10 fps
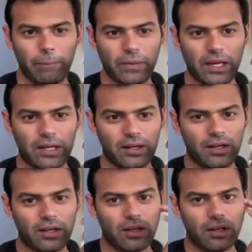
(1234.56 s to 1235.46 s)
And,
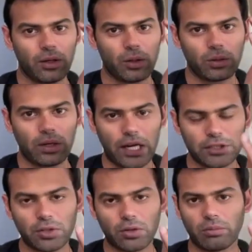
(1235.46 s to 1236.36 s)

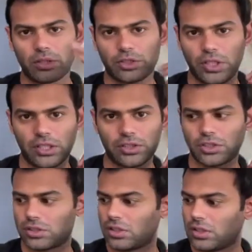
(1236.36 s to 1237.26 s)
actually talking about
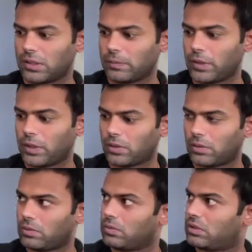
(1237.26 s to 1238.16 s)
change,
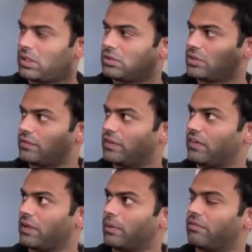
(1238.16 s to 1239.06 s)
sort of
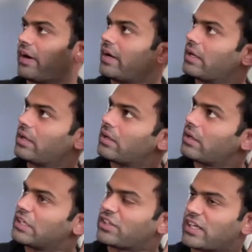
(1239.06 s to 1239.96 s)
David, I've been very
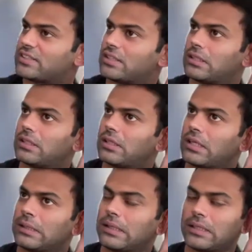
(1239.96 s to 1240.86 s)
interested
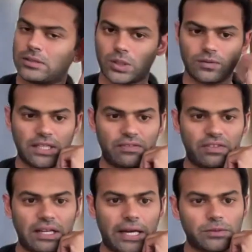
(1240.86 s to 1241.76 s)
in sort of Delphi
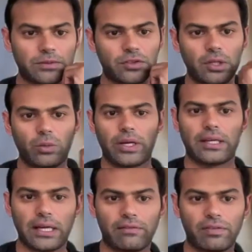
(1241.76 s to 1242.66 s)
Labs. And really what I
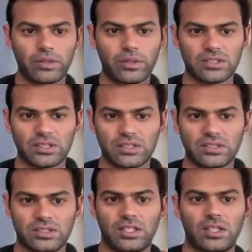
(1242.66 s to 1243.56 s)
get from this
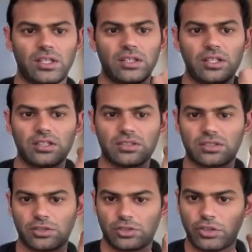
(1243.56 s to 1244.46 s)
is there's
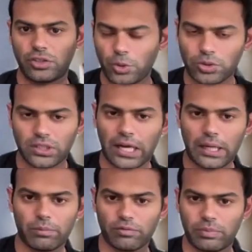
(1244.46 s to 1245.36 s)
this new
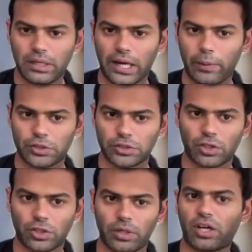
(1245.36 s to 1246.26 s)
type of BI, which is
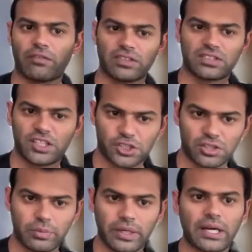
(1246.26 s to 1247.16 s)
going to be
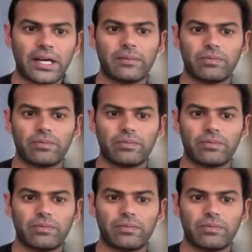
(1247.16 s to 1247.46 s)
conversational BI.